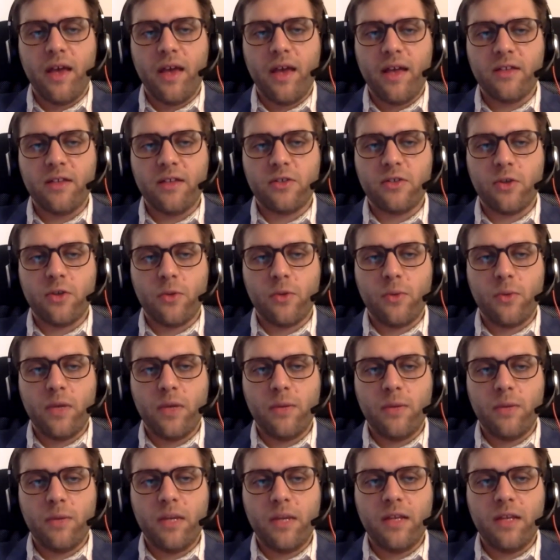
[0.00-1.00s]
And so
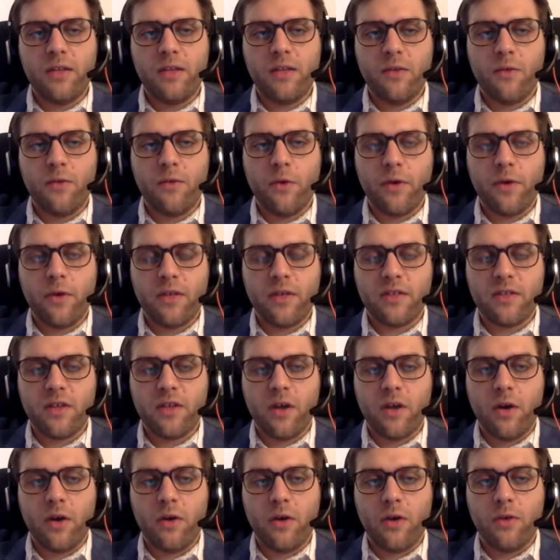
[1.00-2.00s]
we really need to focus
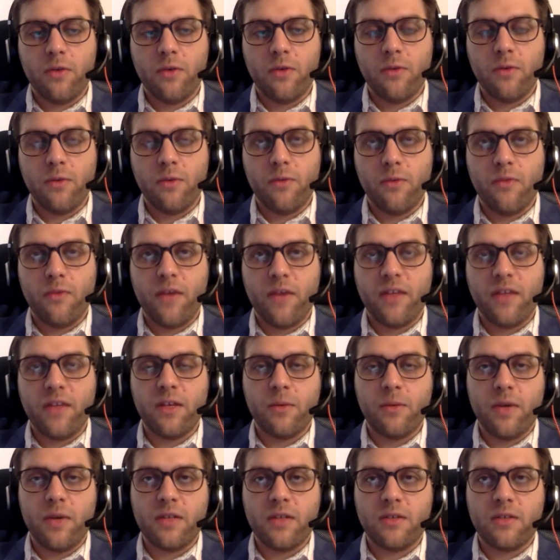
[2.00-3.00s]
on
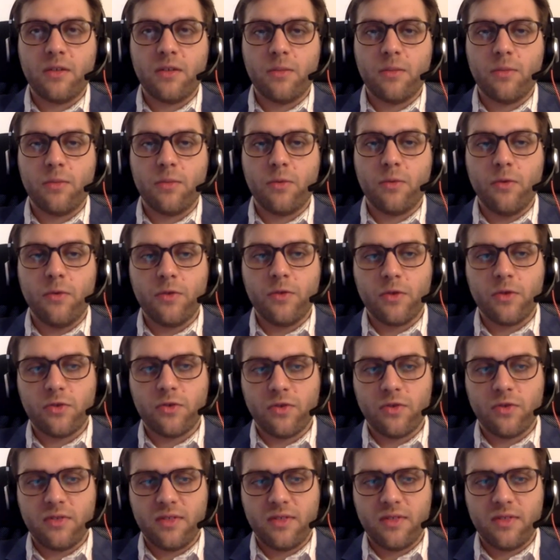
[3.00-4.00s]
finding ways to improve
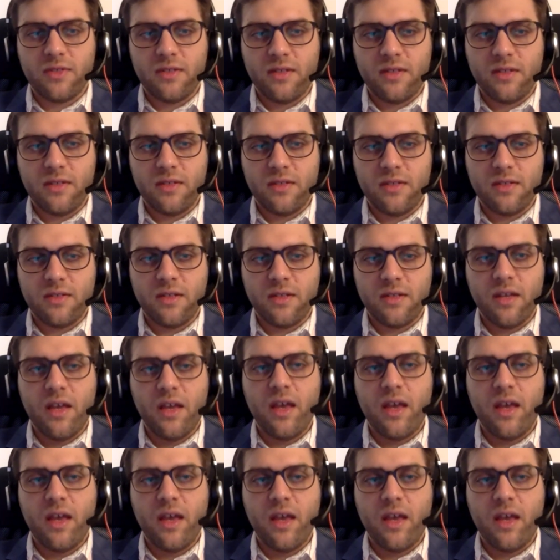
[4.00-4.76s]
social assistance,